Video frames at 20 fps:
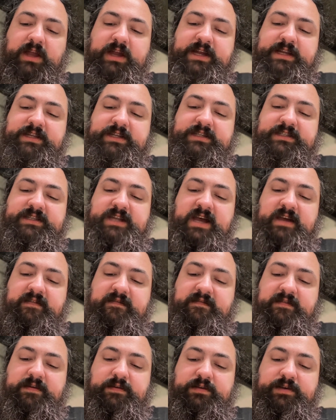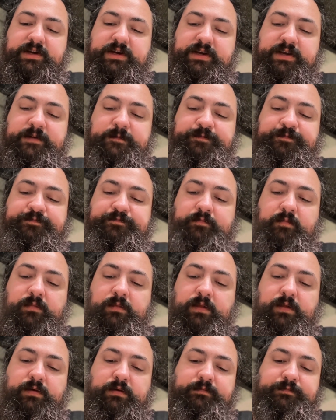does not feel good.
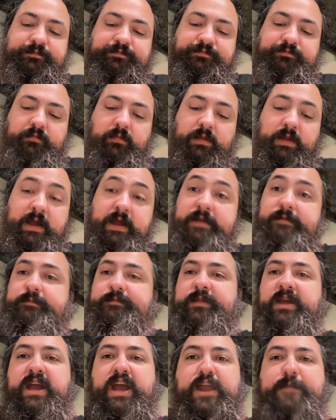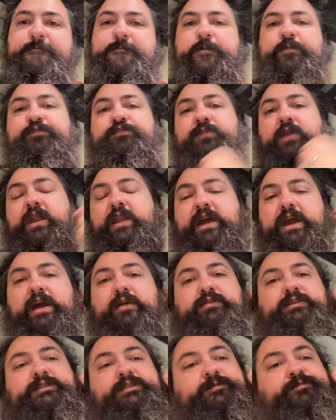And again, like I
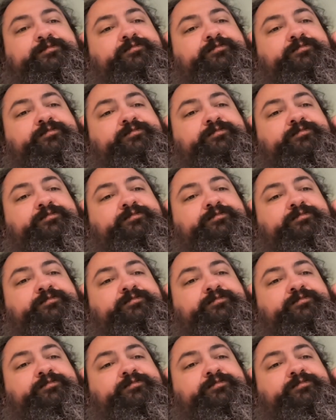was